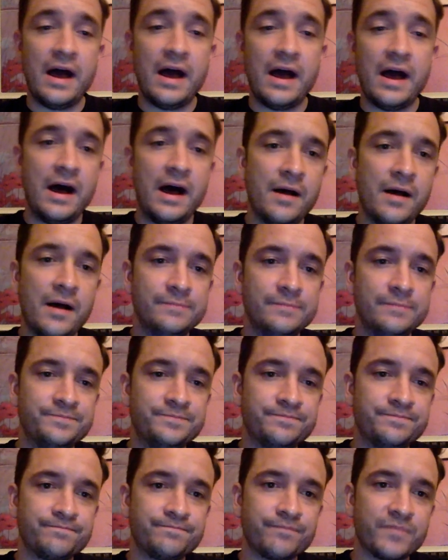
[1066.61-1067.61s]

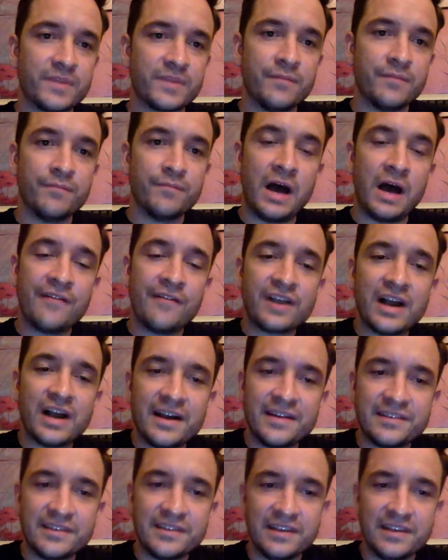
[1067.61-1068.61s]
Off
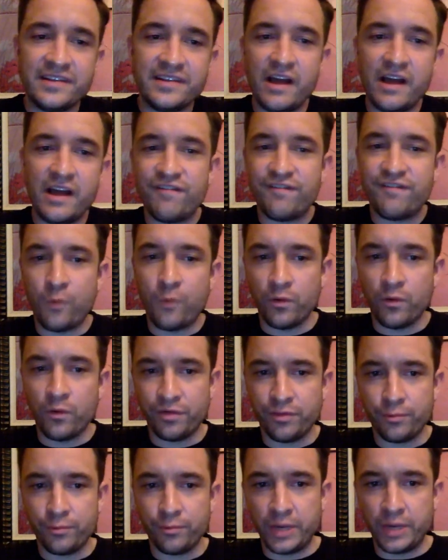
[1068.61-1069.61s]
constantly is now
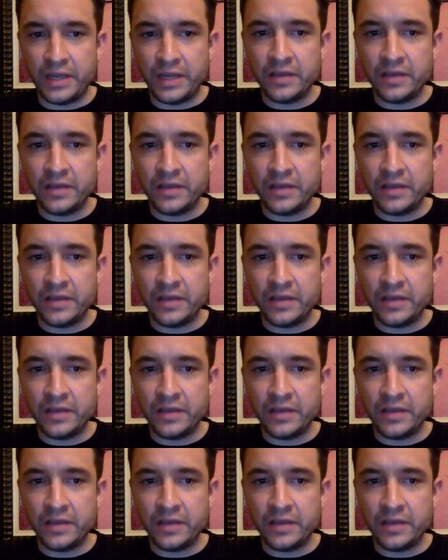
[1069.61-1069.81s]
4-3.